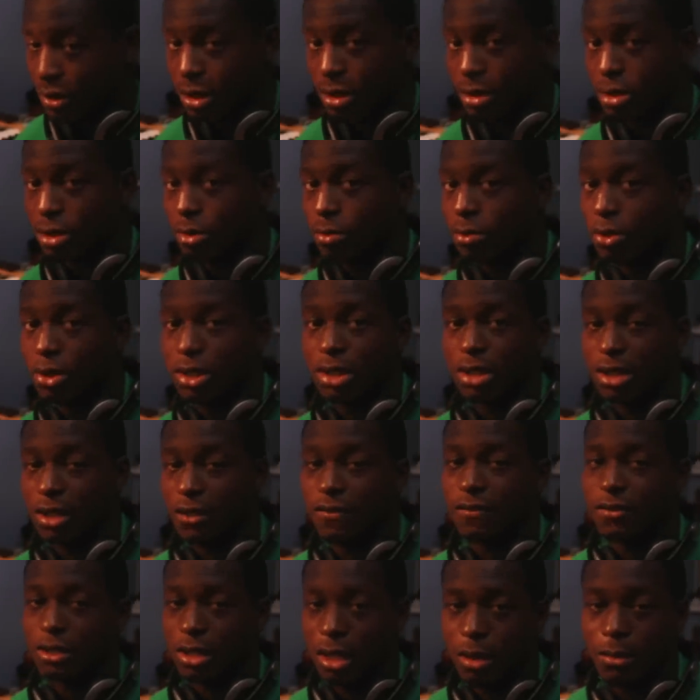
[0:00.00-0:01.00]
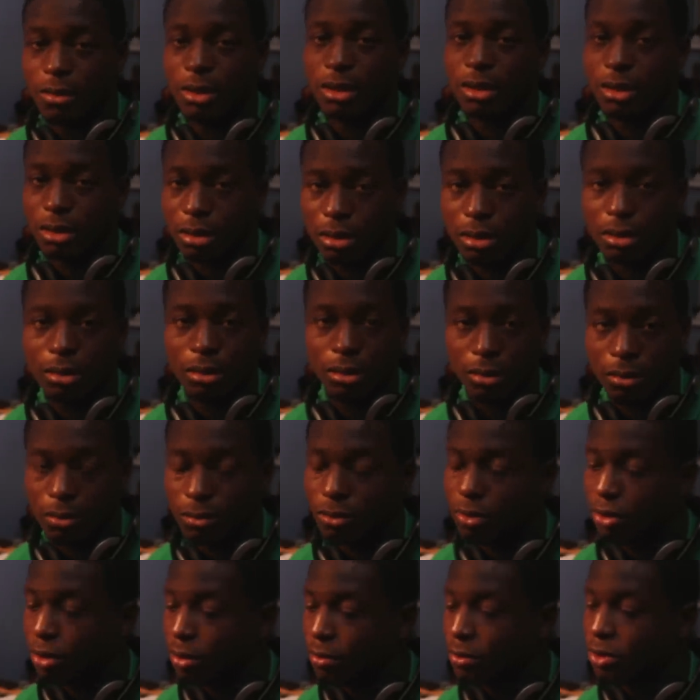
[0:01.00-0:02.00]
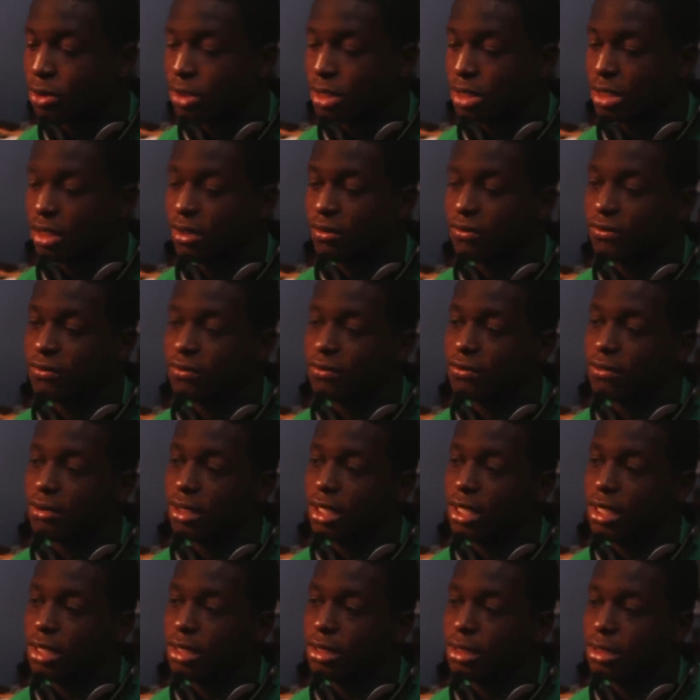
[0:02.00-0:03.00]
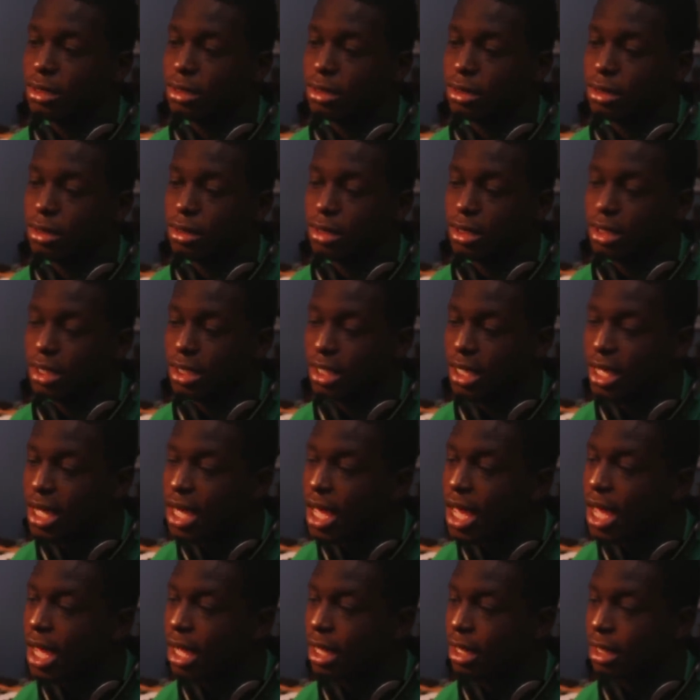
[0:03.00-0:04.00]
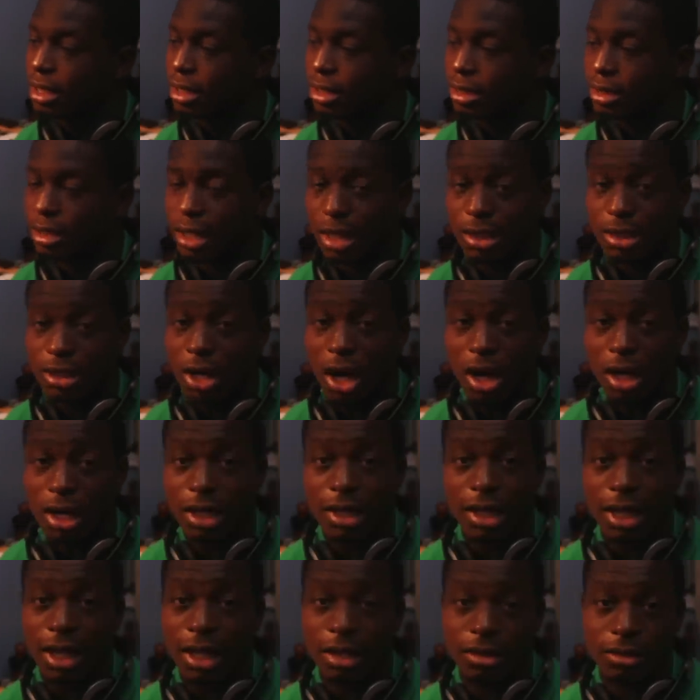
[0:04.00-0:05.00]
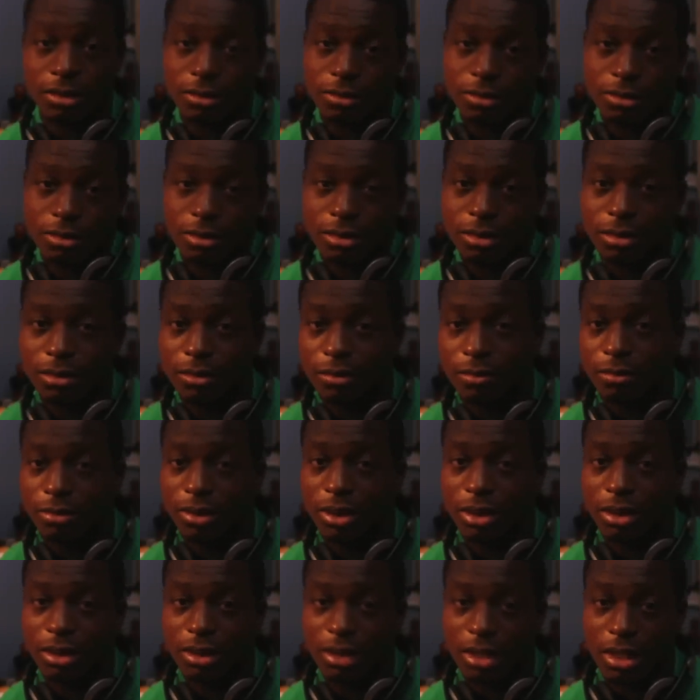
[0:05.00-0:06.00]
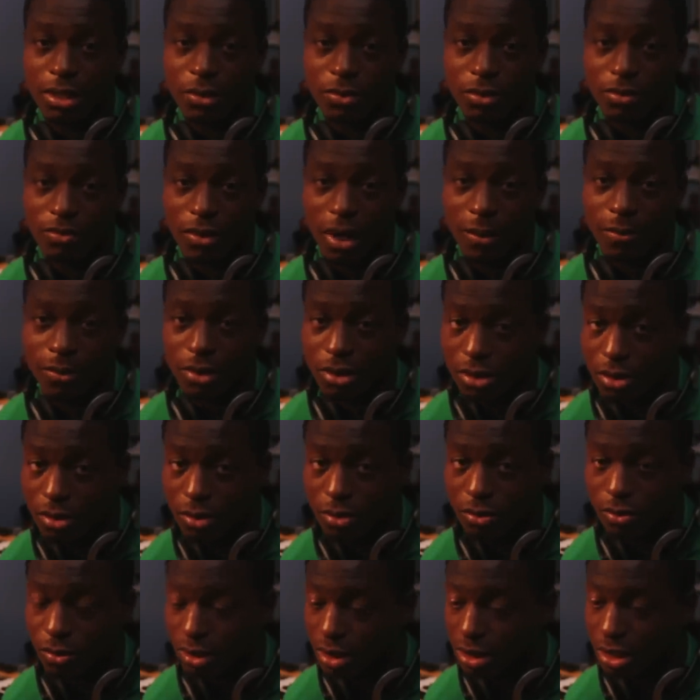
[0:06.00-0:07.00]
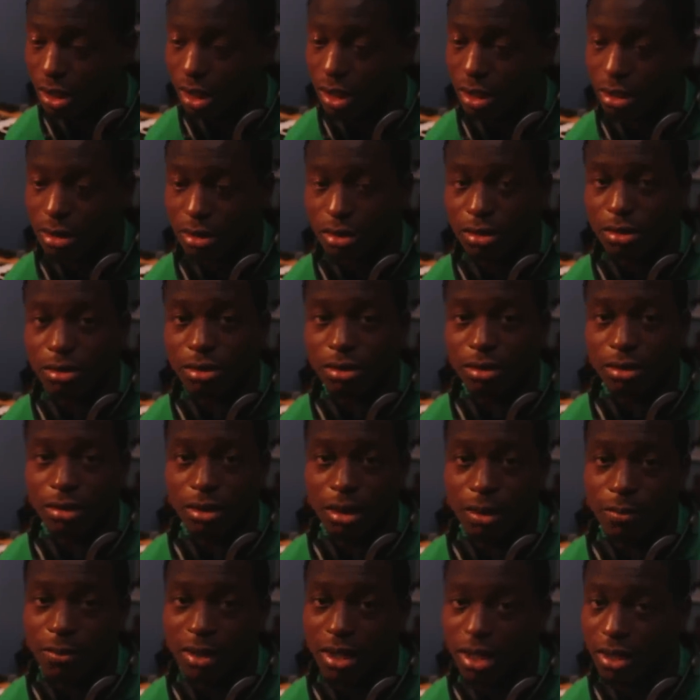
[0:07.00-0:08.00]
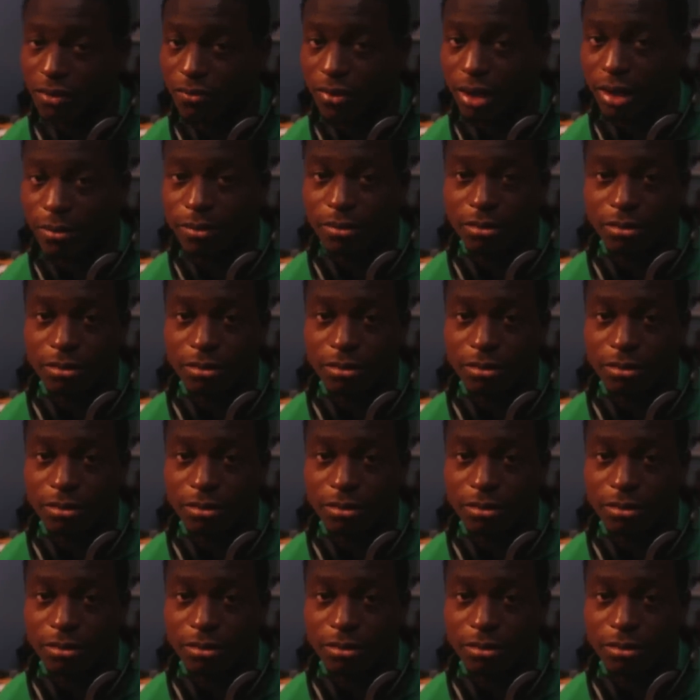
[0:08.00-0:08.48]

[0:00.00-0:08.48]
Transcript: So more stuff's coming, more and more stuff. And yeah, I talk a lot, but that's what rappers do. We talk and make it run.